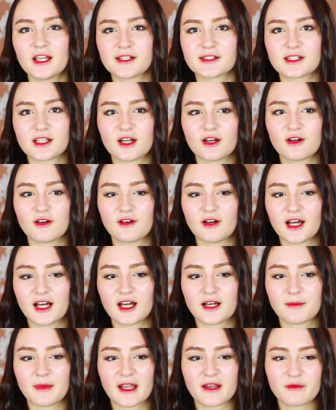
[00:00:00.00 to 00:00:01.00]
So
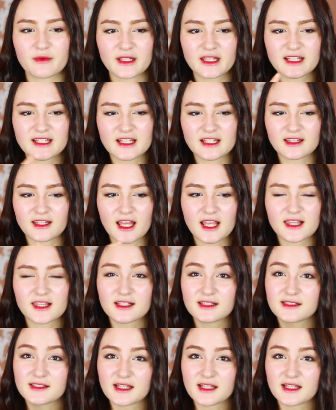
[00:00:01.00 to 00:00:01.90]
I really didn't like the